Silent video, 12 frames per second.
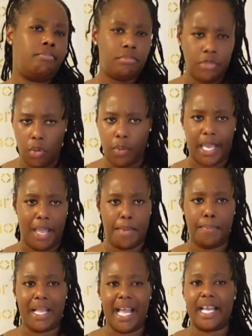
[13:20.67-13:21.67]
know it came
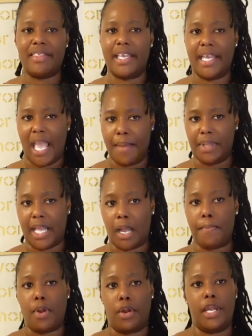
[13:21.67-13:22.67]
in black. I think it came in like a
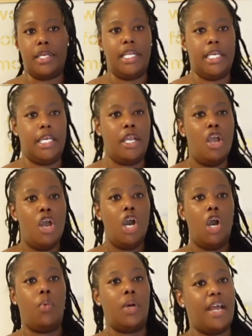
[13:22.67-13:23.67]
burgundy
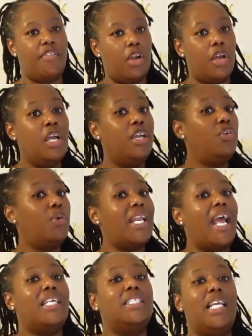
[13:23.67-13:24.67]
or whatever. You could
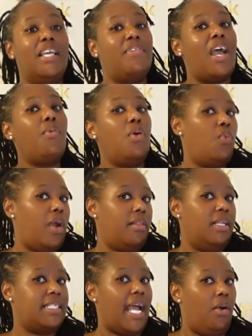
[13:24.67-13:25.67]
actually even, I would wear
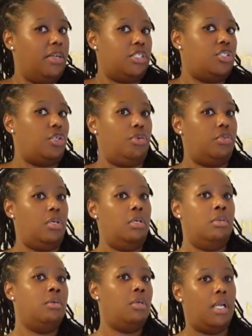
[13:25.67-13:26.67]
this out as a shirt,
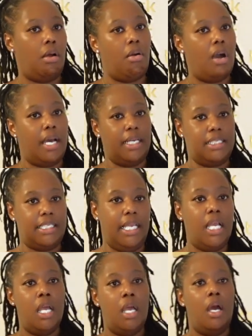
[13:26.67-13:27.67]
in all honesty.
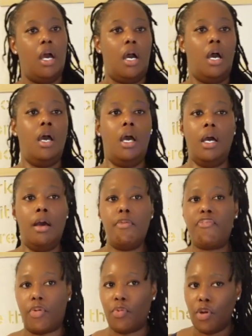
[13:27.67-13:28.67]

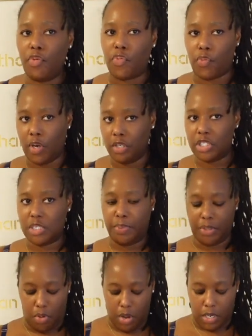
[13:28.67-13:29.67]
For real, just
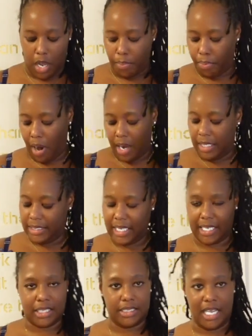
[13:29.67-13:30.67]
put on a bra that's
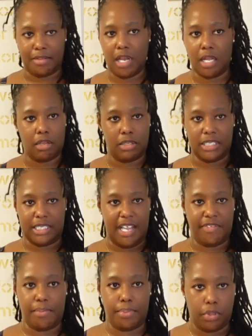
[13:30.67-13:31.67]
like the same color, this
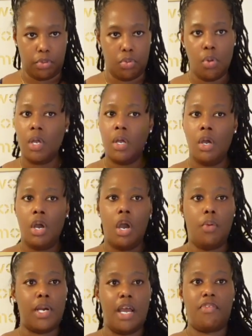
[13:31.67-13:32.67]
navy blue
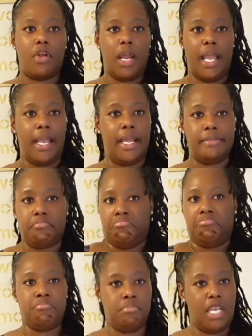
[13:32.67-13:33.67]
or whatever, and
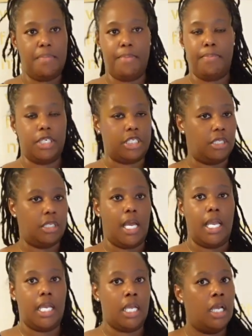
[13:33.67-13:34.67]
keep it bushing,
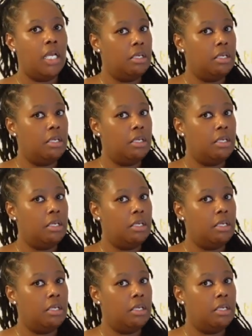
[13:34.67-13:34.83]
like,